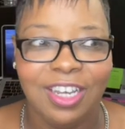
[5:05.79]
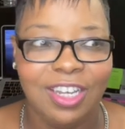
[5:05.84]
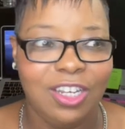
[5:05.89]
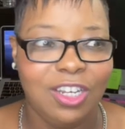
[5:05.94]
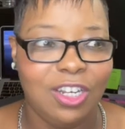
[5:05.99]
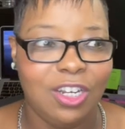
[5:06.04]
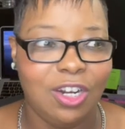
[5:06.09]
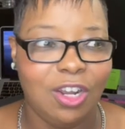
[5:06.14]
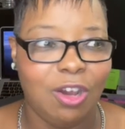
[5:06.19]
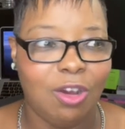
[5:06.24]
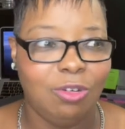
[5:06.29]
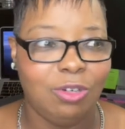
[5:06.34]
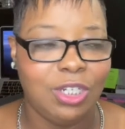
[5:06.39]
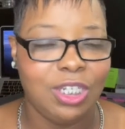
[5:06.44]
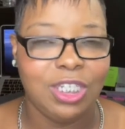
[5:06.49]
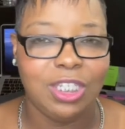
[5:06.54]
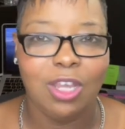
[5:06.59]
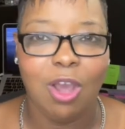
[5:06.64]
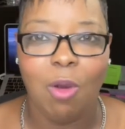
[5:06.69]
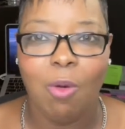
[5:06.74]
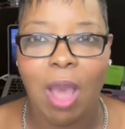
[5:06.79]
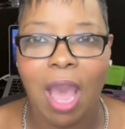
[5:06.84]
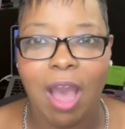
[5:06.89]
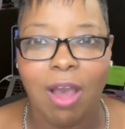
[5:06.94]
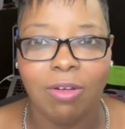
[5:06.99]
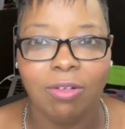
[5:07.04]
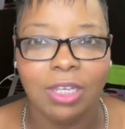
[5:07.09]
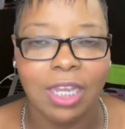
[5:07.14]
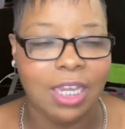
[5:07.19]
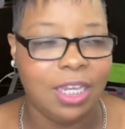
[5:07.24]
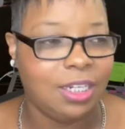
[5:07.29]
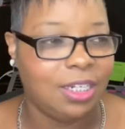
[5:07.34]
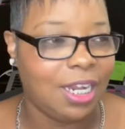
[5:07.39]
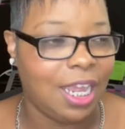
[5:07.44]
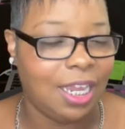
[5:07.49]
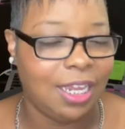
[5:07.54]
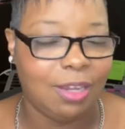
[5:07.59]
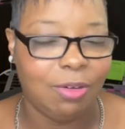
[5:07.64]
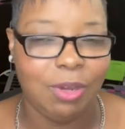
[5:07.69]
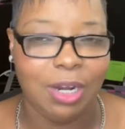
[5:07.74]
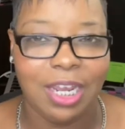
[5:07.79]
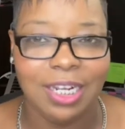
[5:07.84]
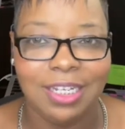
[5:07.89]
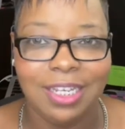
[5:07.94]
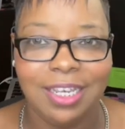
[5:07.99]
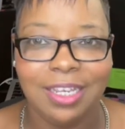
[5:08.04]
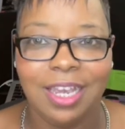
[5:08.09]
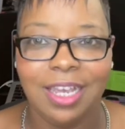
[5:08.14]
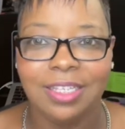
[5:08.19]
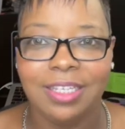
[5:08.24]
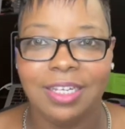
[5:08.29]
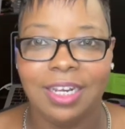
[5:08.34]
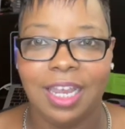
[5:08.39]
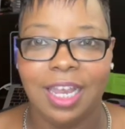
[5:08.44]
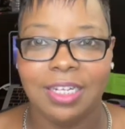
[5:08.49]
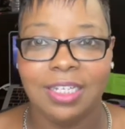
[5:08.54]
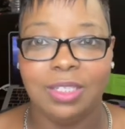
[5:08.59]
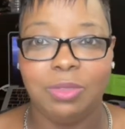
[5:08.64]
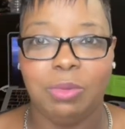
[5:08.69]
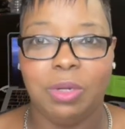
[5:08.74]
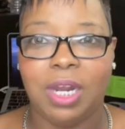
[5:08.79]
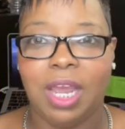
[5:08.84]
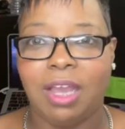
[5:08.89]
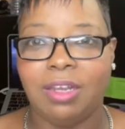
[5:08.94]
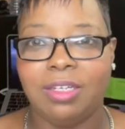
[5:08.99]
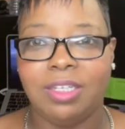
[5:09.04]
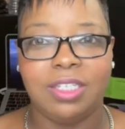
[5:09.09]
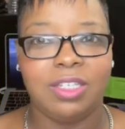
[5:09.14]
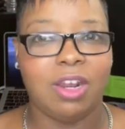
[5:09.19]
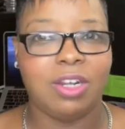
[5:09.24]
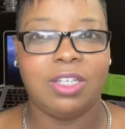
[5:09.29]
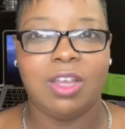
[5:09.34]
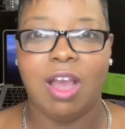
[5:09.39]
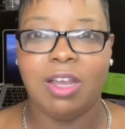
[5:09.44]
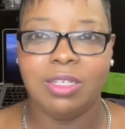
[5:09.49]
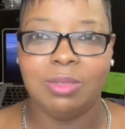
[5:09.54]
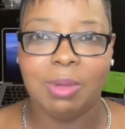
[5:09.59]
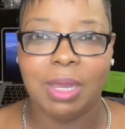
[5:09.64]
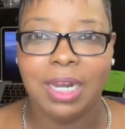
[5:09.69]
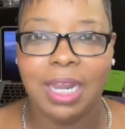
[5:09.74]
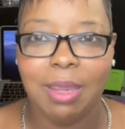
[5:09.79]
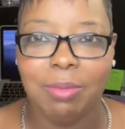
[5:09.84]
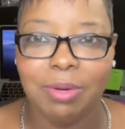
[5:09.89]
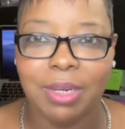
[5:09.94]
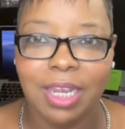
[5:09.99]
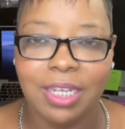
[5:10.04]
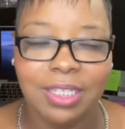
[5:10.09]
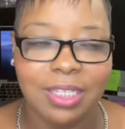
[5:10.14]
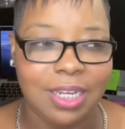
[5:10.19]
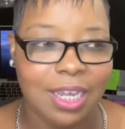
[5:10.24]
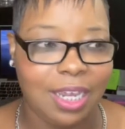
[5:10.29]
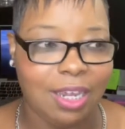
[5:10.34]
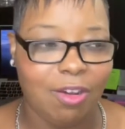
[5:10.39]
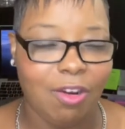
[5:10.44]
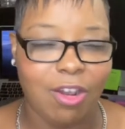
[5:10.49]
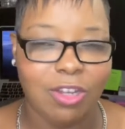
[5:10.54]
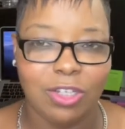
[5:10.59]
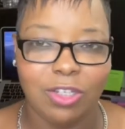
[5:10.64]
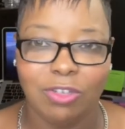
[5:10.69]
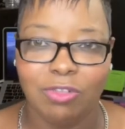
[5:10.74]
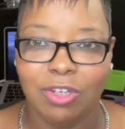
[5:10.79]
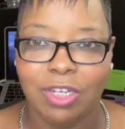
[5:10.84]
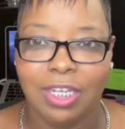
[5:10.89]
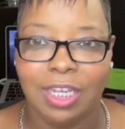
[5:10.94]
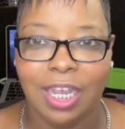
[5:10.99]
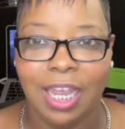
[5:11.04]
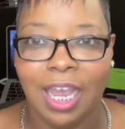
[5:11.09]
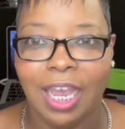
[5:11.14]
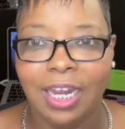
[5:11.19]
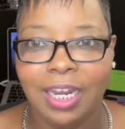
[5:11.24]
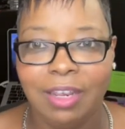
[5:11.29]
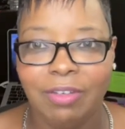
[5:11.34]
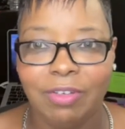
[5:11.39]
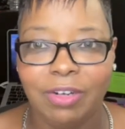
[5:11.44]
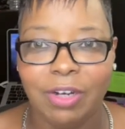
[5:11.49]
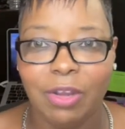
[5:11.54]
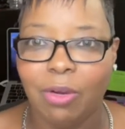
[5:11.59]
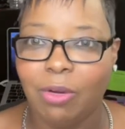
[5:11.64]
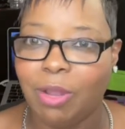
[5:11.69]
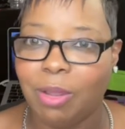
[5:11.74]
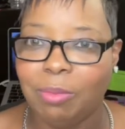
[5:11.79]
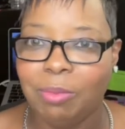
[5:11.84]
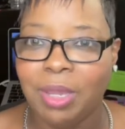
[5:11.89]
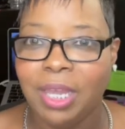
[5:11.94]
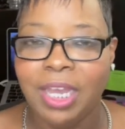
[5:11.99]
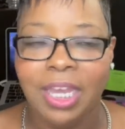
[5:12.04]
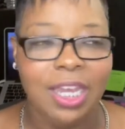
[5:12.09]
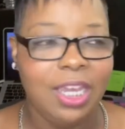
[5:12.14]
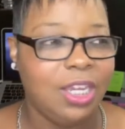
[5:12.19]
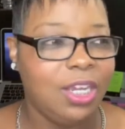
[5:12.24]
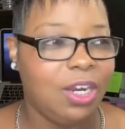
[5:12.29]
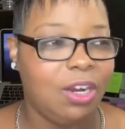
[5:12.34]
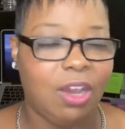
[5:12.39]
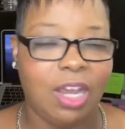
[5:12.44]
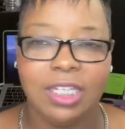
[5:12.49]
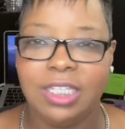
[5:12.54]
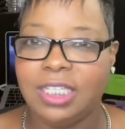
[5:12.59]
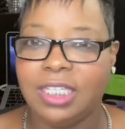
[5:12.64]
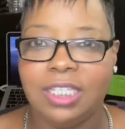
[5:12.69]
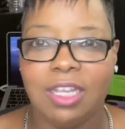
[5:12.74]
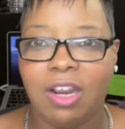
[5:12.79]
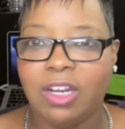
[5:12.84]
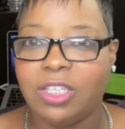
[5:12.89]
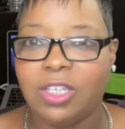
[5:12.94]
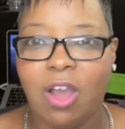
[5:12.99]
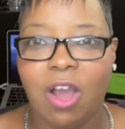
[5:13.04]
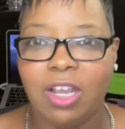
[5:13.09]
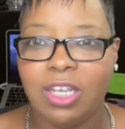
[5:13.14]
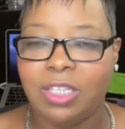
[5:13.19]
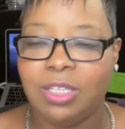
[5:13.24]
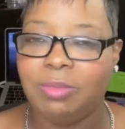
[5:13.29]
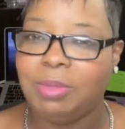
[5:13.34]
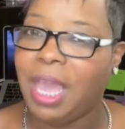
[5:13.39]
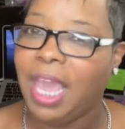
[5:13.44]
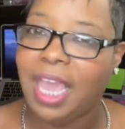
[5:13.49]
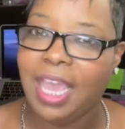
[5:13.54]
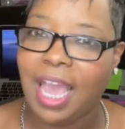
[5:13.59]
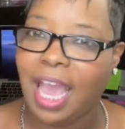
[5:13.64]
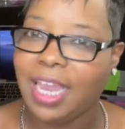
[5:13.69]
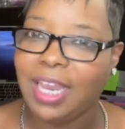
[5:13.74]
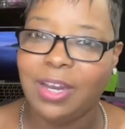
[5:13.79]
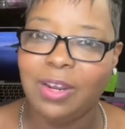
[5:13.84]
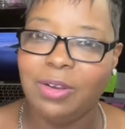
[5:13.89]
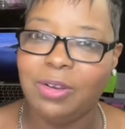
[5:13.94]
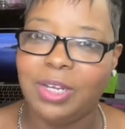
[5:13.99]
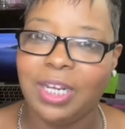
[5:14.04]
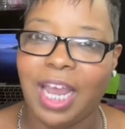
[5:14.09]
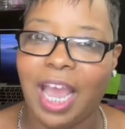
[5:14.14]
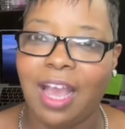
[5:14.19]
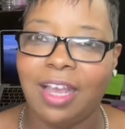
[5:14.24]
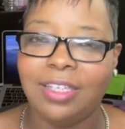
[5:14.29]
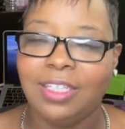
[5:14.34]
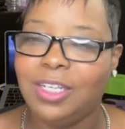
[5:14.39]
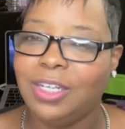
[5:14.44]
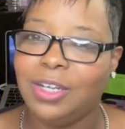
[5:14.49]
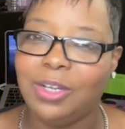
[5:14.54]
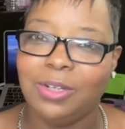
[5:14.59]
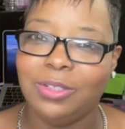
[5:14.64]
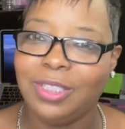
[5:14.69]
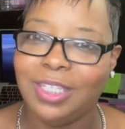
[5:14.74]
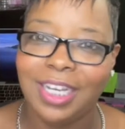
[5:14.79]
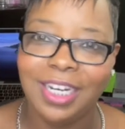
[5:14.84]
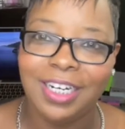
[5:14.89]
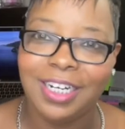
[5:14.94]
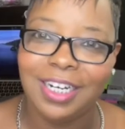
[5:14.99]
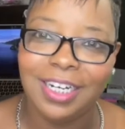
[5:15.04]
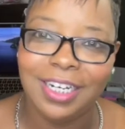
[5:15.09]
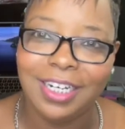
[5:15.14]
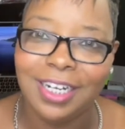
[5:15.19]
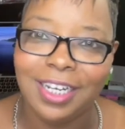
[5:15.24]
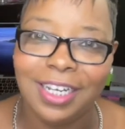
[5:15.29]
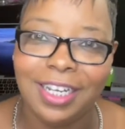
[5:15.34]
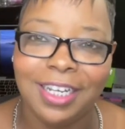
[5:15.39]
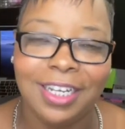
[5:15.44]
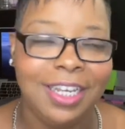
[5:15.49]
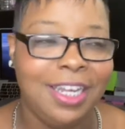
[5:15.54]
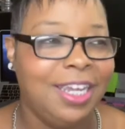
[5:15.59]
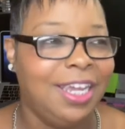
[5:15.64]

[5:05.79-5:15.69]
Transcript: You know, just go out and like what I did yesterday. I just went out and just started talking to my neighbor yesterday across the street. I didn't even know him. You know, I just started talking to him. Hey, how you doing? How, you know, da da da da da.